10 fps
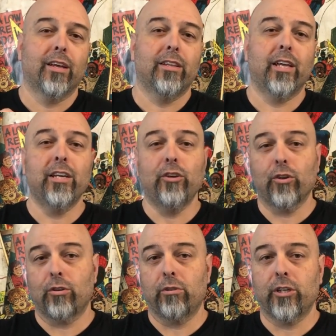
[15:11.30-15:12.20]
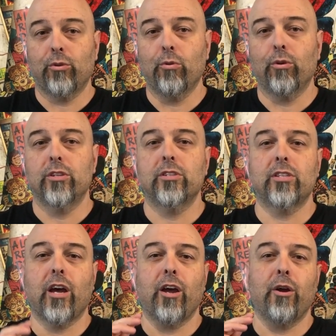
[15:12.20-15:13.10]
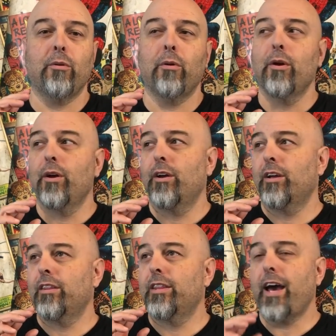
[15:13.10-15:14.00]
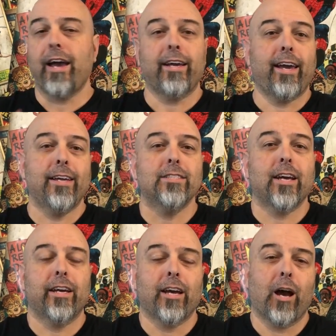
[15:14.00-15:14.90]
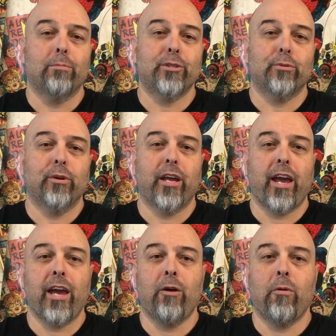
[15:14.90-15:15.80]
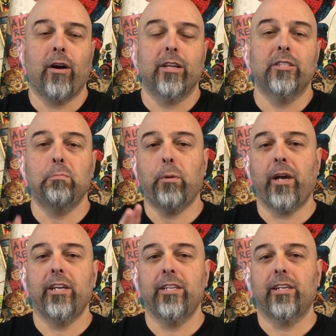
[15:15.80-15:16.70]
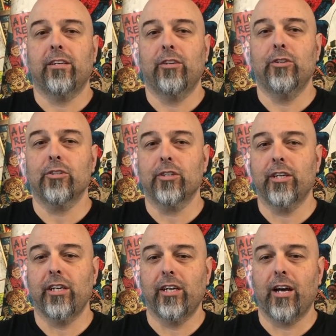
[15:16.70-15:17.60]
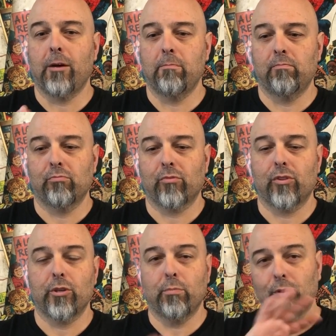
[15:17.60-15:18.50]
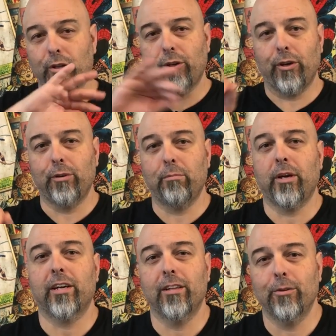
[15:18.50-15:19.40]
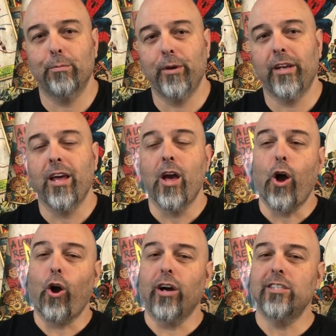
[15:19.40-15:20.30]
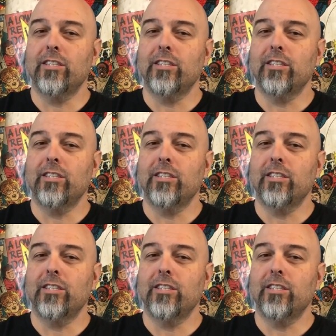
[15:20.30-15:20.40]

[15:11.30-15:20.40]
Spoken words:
Then you've got to record. So that can take up to an hour, depending. Usually, to pull the curtain back a little bit, I